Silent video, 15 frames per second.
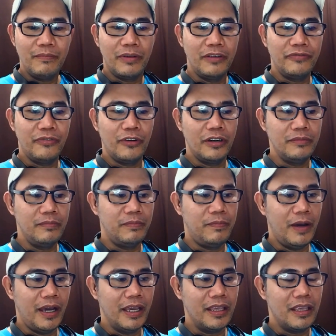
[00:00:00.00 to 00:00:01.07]
performed
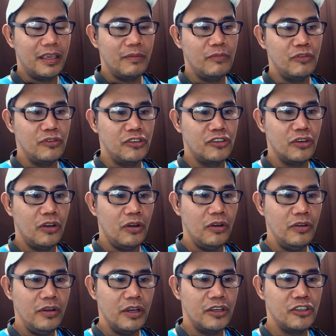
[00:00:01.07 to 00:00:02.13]
by Kim
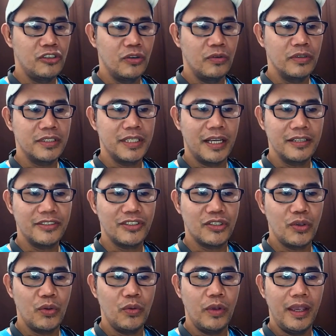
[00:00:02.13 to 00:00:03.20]
Hojoong, Jong
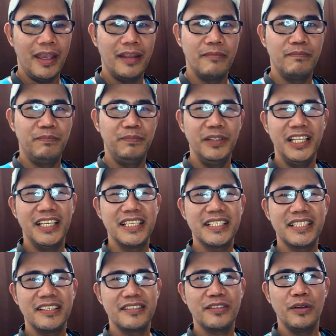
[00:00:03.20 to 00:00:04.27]
Sang-soo, and
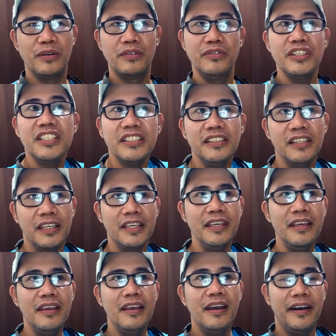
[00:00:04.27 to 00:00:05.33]
Bliss. So
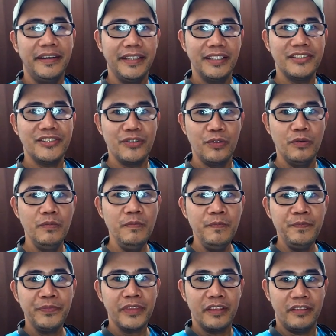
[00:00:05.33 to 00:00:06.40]
originally, I assume
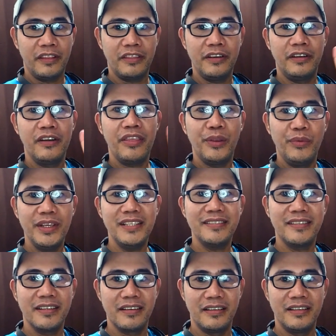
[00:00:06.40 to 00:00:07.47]
that there are three
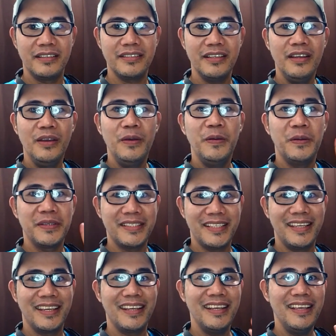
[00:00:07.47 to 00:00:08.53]
singers who
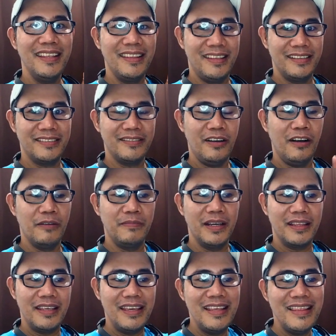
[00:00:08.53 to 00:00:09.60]
sing this song,
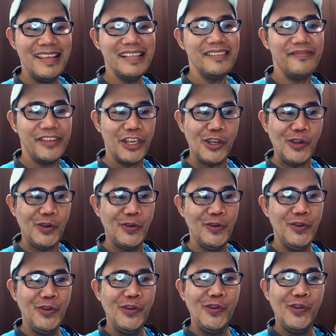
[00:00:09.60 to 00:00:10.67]
but in this
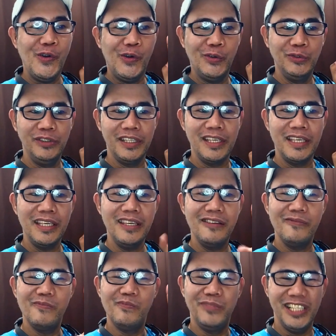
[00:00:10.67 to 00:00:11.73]
video, only
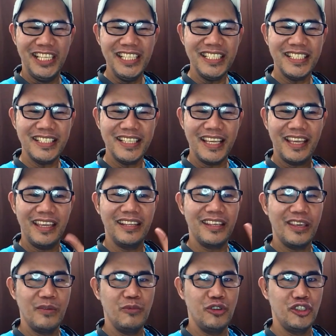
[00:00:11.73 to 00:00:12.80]
Bliss and
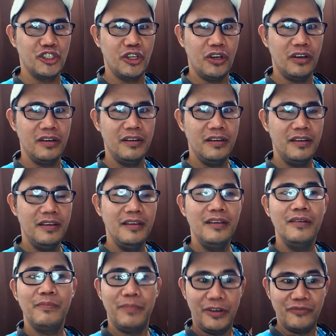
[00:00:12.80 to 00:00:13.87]
Kim Hojoong
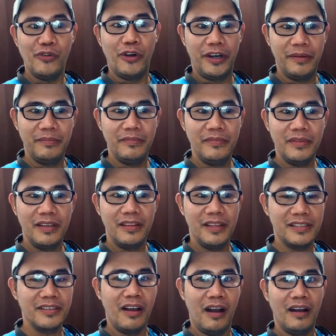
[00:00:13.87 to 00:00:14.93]
perform
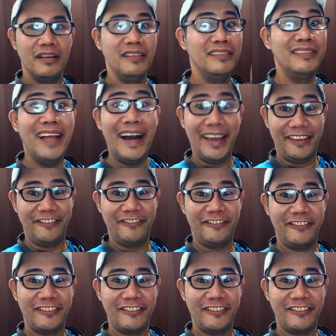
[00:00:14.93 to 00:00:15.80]
this song live.